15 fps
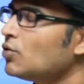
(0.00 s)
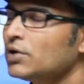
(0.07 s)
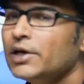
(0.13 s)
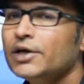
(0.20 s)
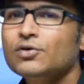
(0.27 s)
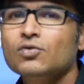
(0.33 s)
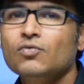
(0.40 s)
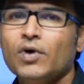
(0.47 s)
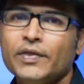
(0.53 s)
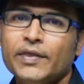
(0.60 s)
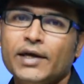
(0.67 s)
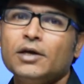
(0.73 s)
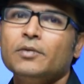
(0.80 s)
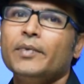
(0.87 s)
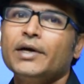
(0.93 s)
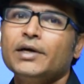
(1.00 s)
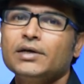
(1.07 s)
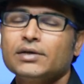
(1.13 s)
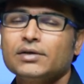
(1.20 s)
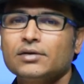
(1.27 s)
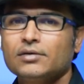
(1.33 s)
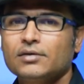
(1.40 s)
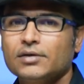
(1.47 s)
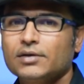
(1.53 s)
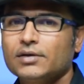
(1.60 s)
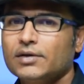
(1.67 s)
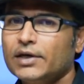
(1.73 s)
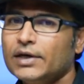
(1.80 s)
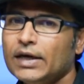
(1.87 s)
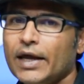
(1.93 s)
only to one element,
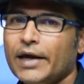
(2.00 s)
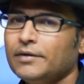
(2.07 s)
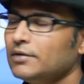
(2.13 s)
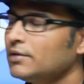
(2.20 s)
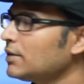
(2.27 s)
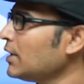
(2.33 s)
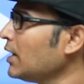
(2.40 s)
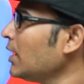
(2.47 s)
inline.